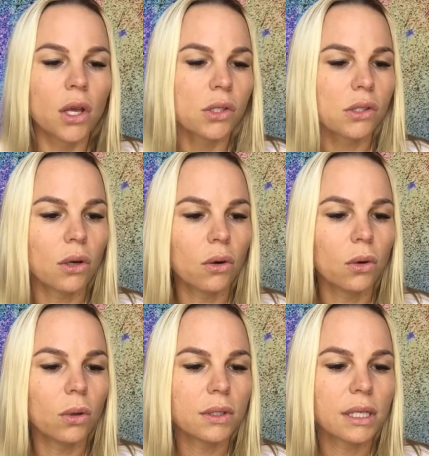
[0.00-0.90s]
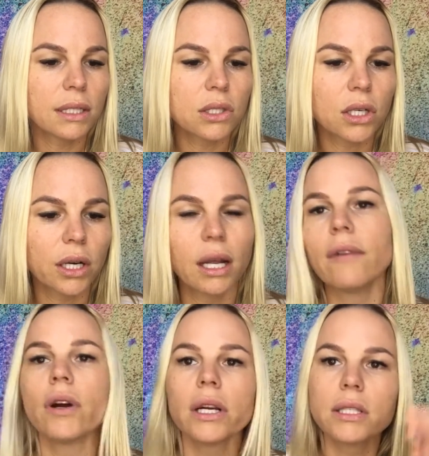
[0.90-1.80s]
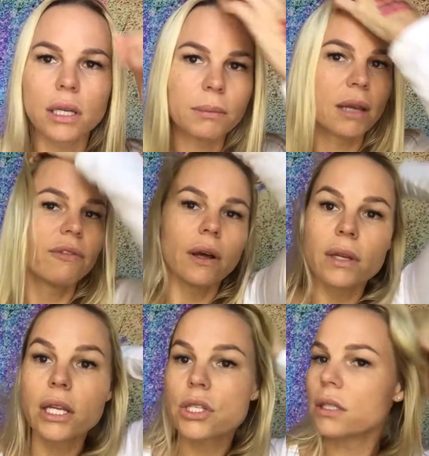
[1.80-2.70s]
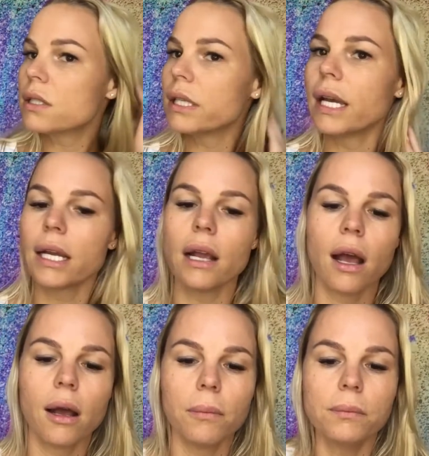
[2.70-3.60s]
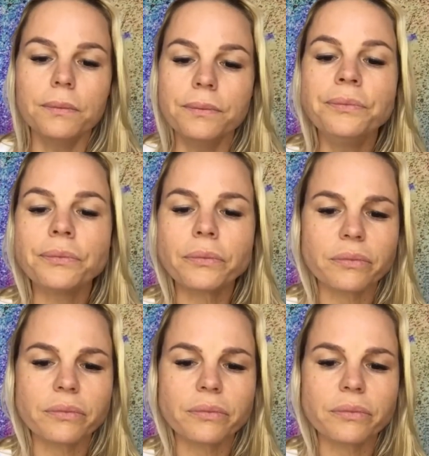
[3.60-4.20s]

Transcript: So to get started, I've already done my foundation today. I